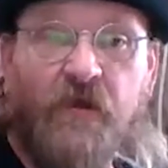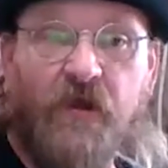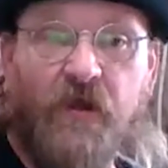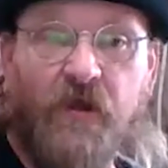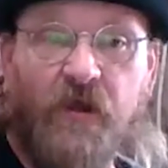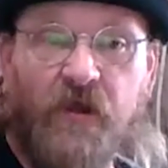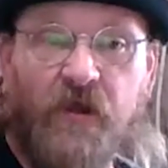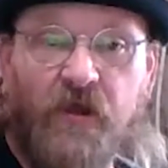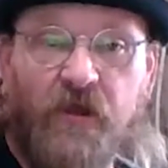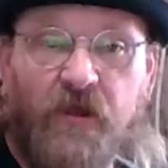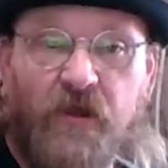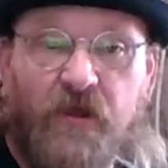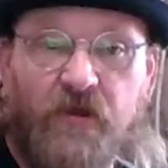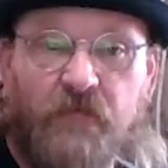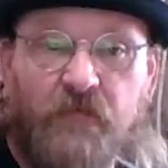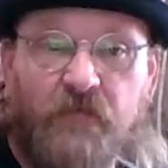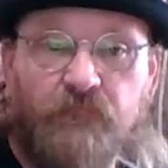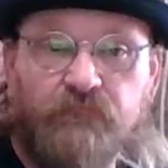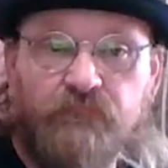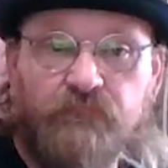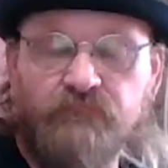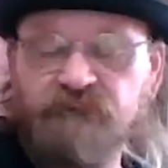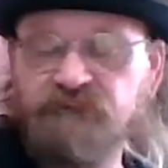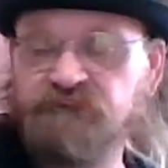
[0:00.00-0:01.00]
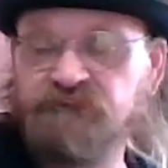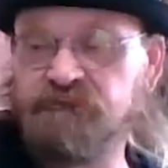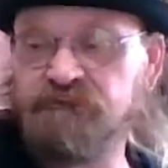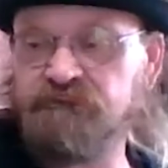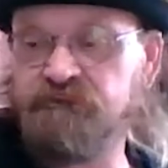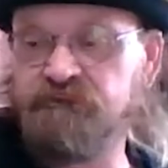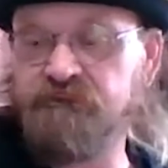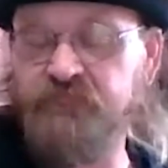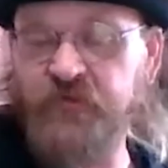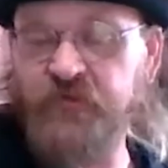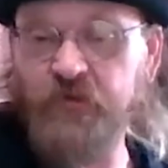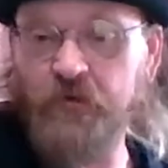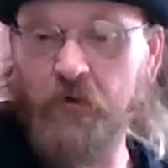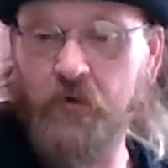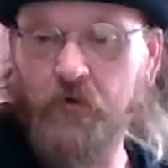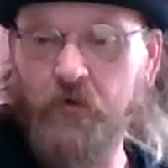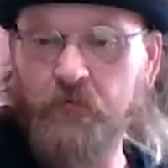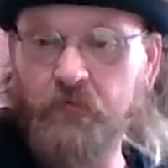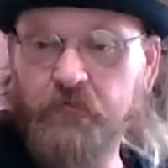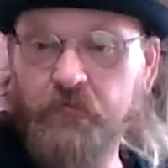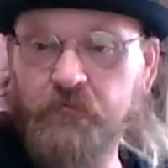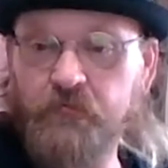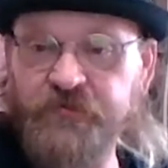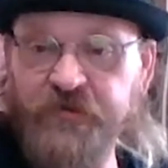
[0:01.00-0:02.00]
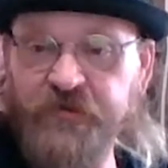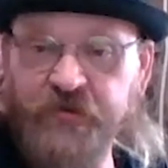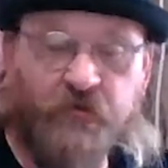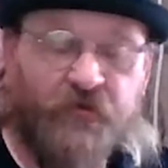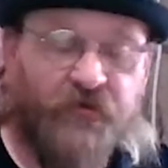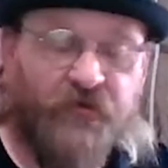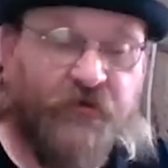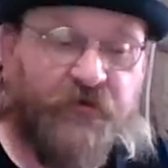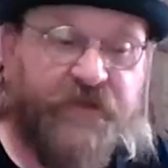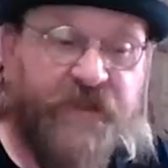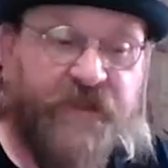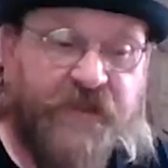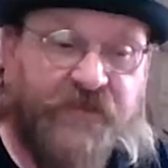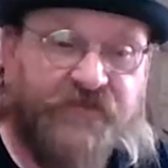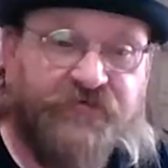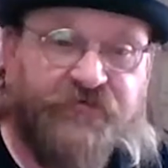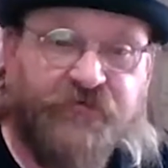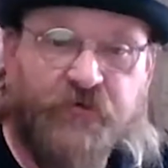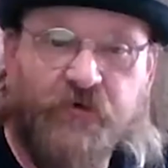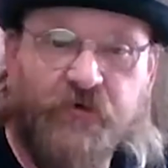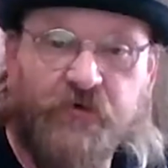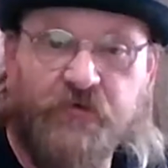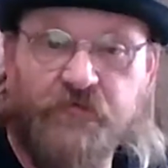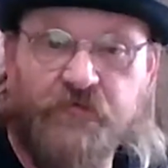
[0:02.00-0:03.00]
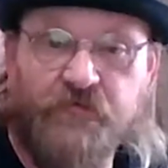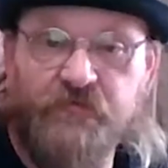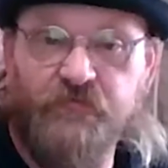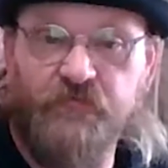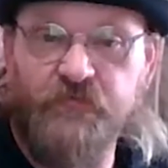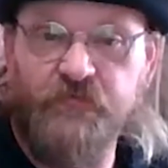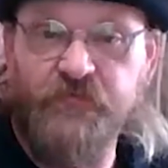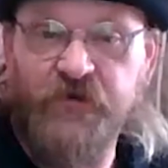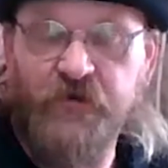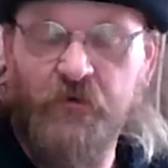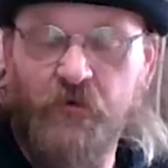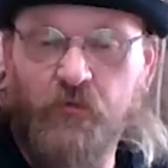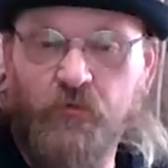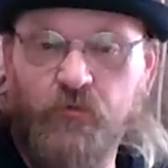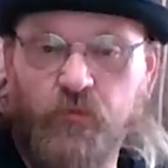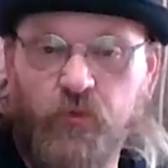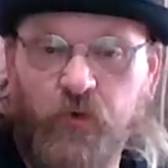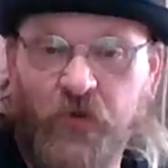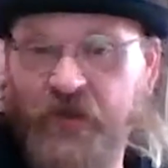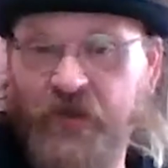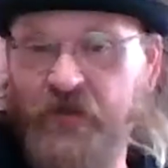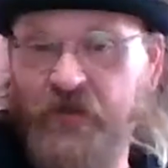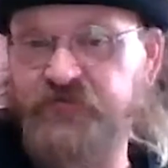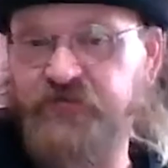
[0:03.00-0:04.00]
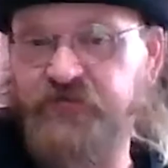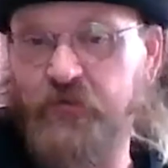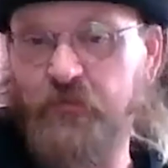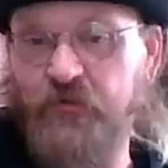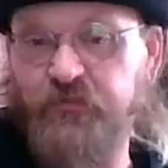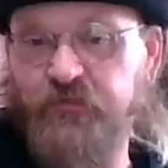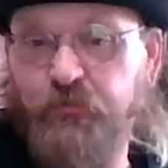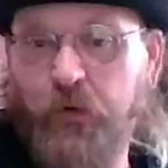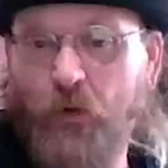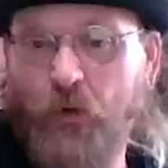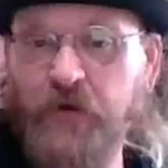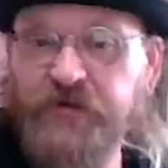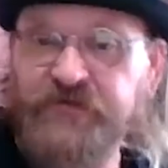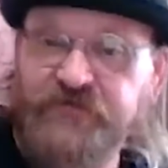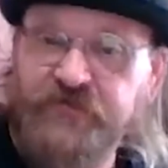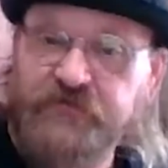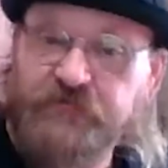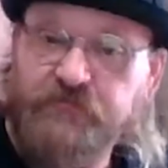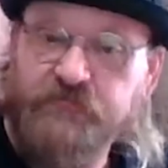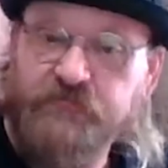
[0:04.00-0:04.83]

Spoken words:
deal with their cancer, without so much poison.